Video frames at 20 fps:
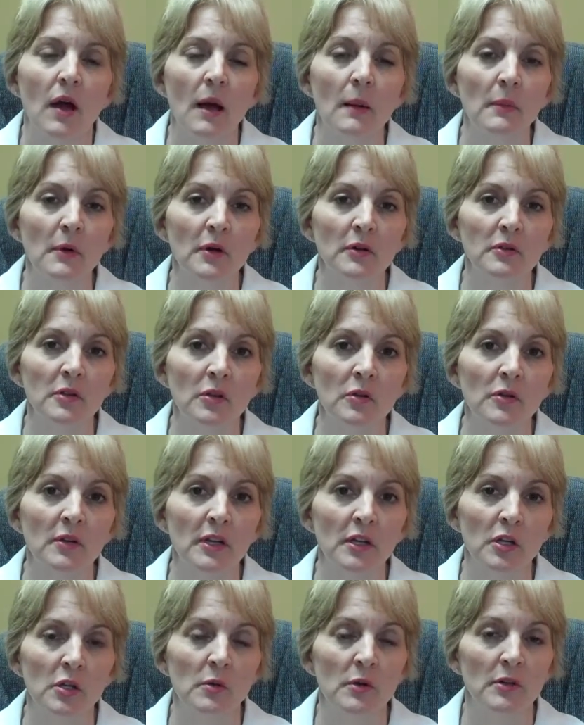I'm going to look
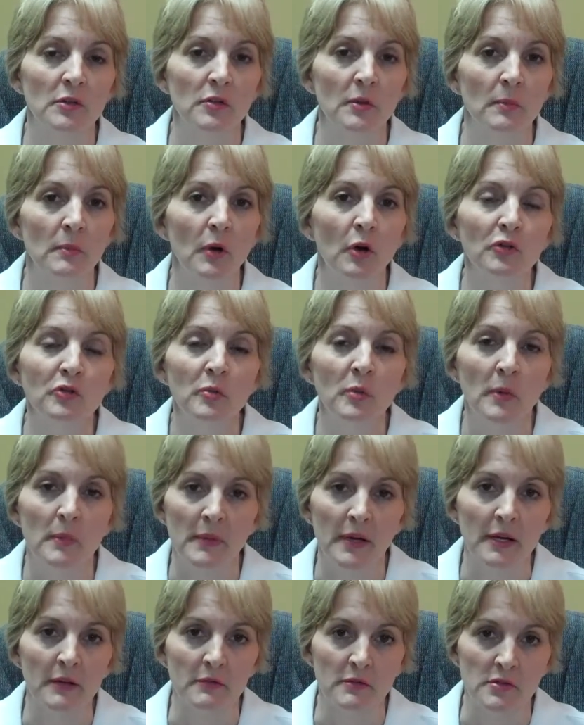at you under multiple
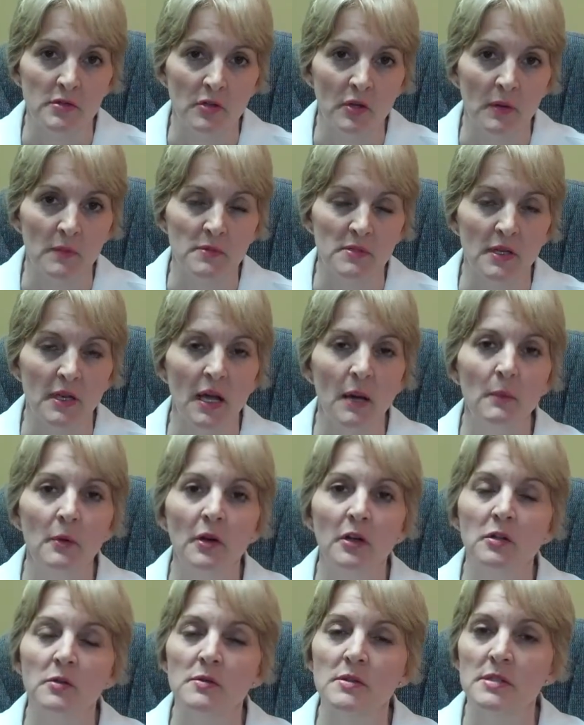microscopes, and I'm
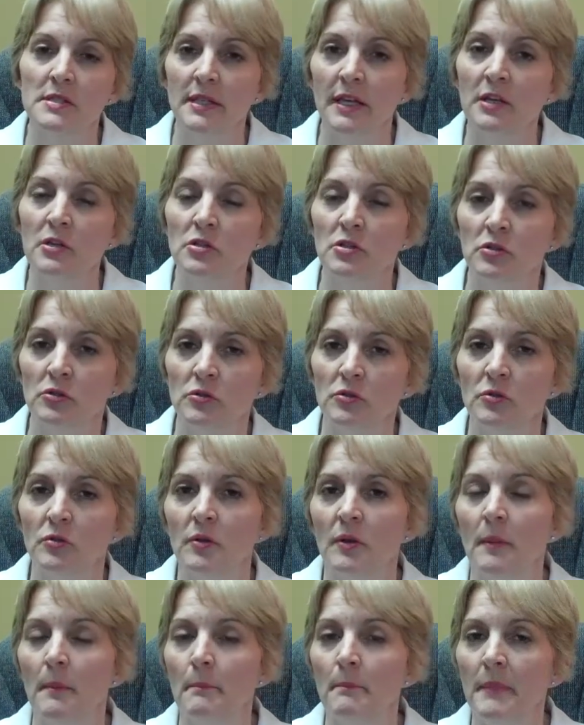going to assess
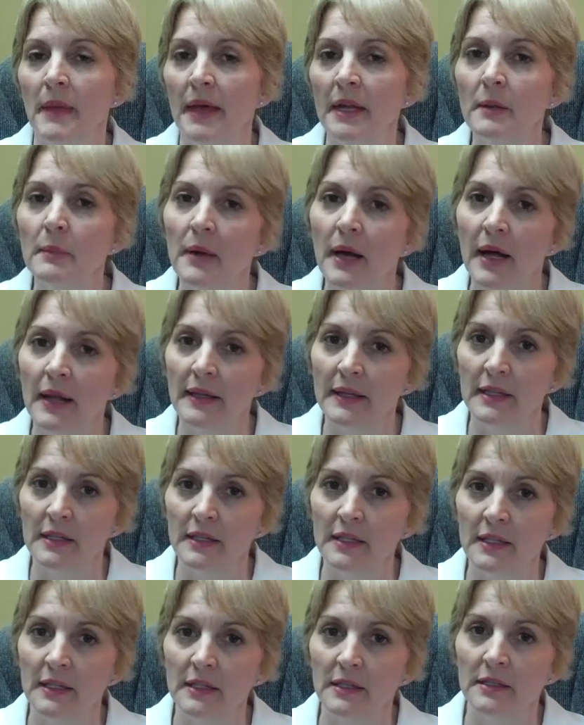you
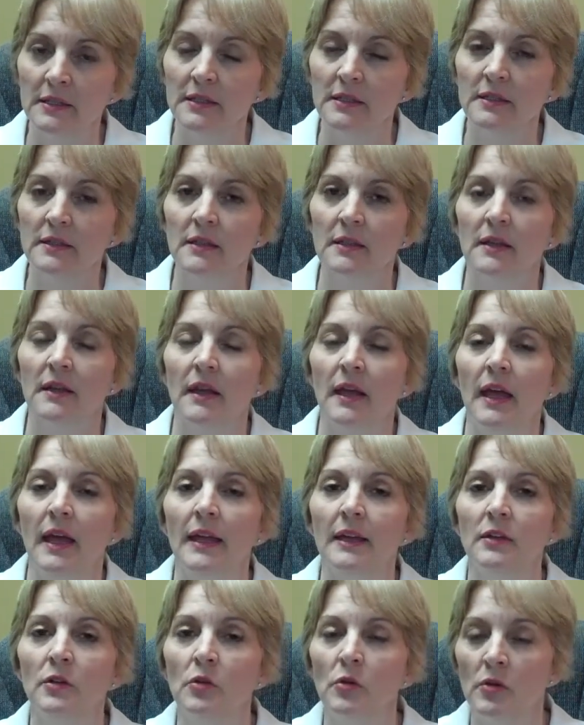metabolically
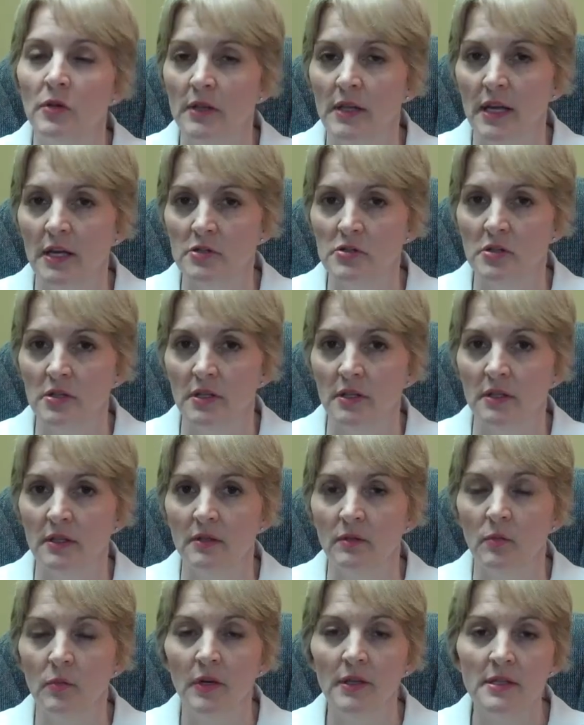and neurologically.
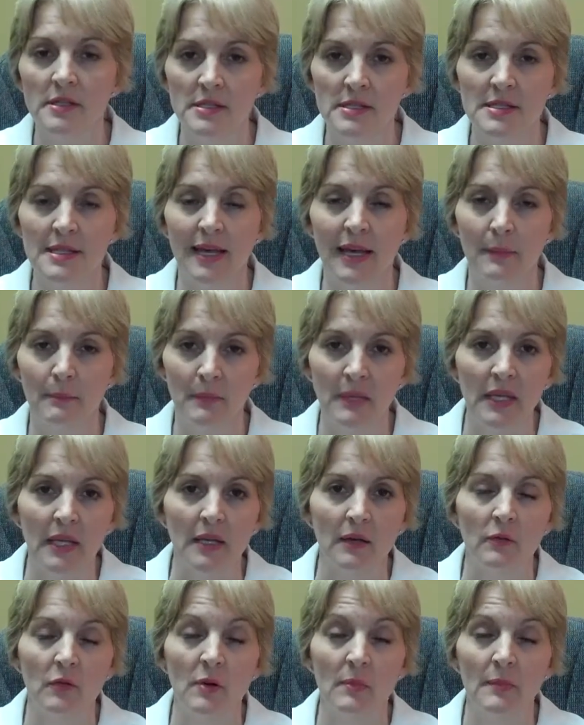What does that
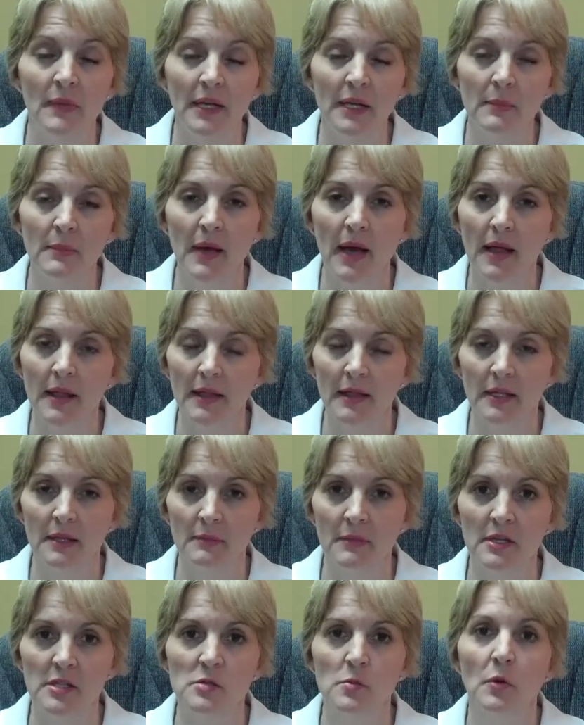mean? Well, metabolically
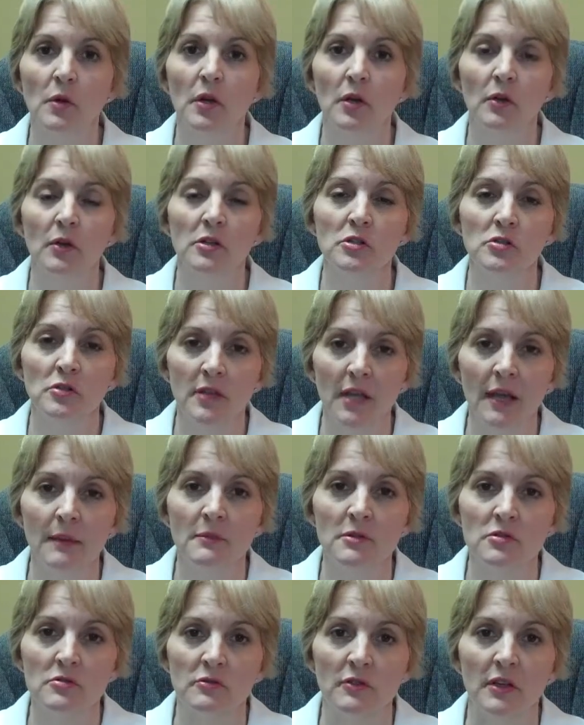means we're going to look at your
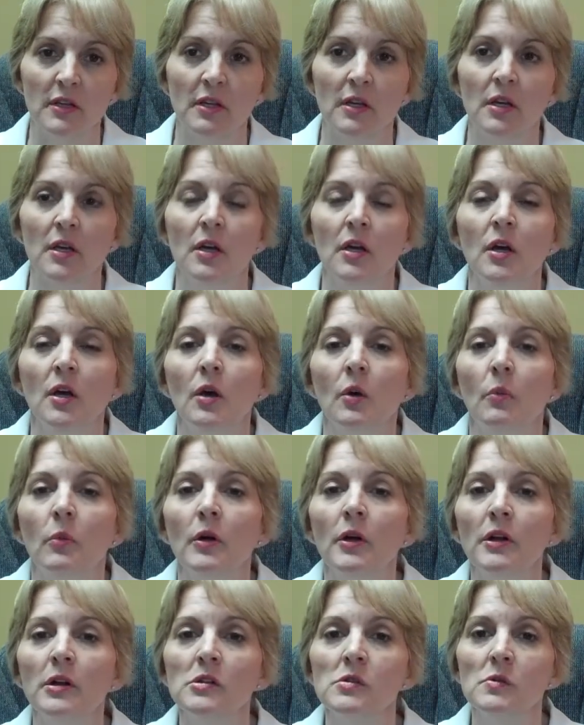chemistry.
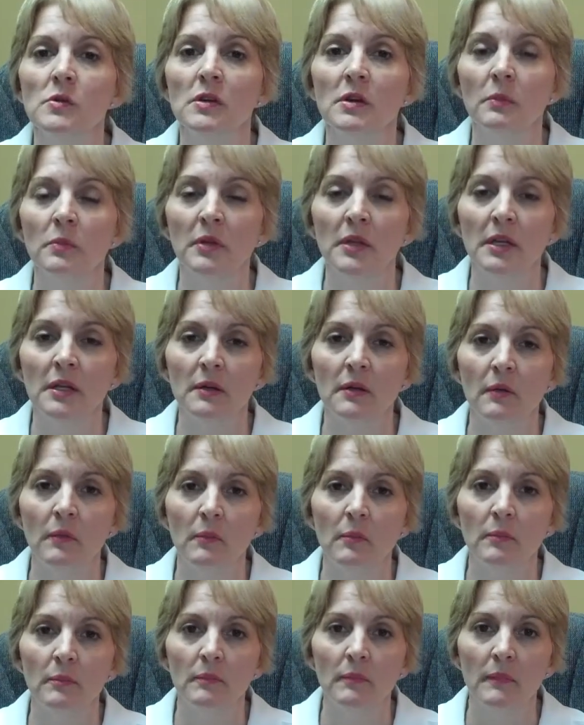We're going to do a complete
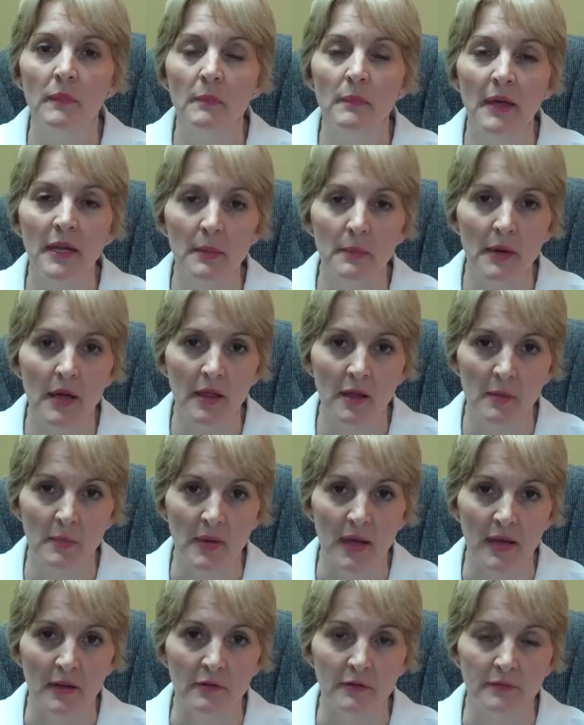metabolic
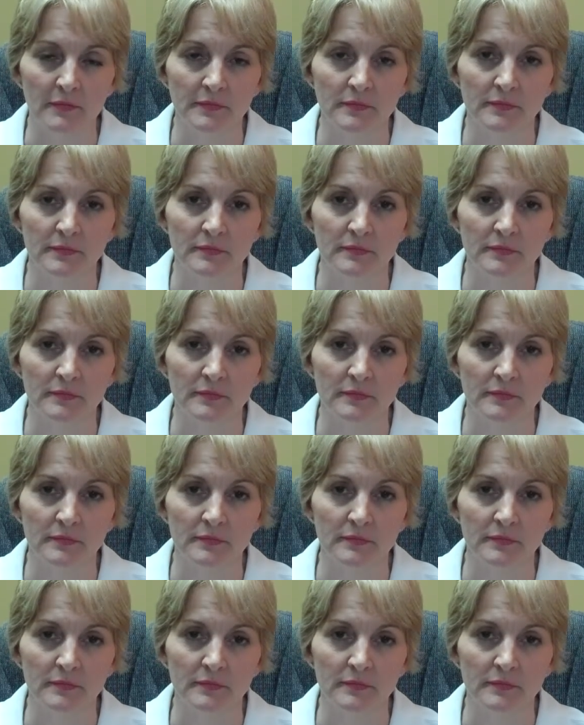panel.